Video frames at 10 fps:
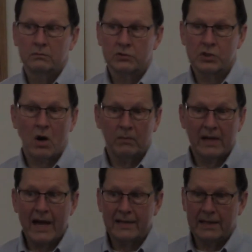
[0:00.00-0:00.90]
Psalm
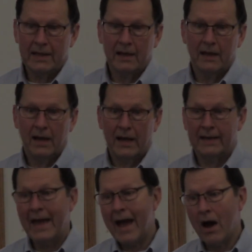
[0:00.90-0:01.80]
90, and
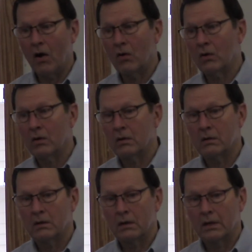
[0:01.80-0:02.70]
now
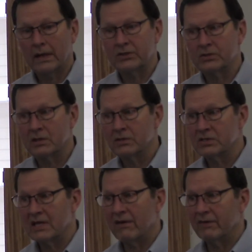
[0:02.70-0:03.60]
it's
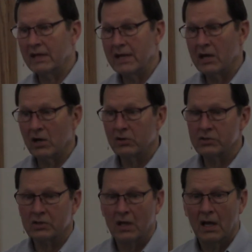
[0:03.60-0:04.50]
70 years
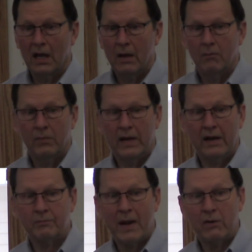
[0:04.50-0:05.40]
but
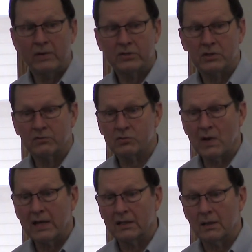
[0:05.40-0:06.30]
if by reason of
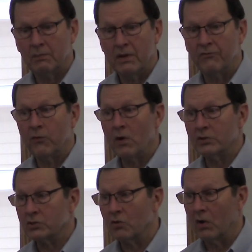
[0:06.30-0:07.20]
strength it be
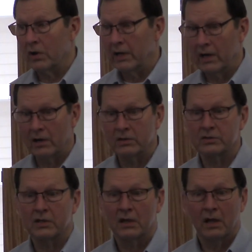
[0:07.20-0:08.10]
fourscore years,
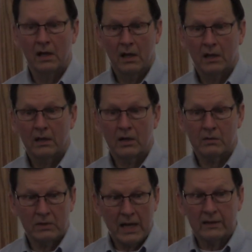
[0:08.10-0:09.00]
there,
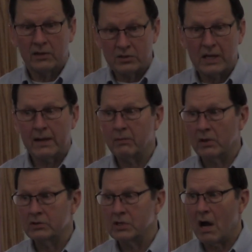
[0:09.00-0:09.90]
yet there's labor
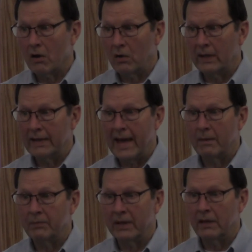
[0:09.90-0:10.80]
and sorrow in
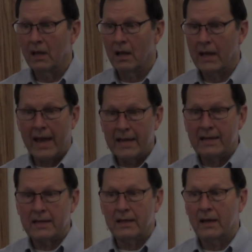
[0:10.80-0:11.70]
that, but
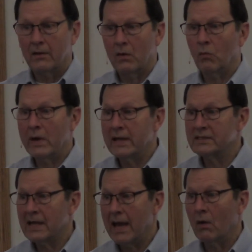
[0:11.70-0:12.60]
80 we
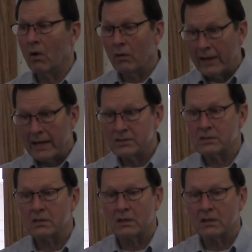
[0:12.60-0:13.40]
say, oh, that's,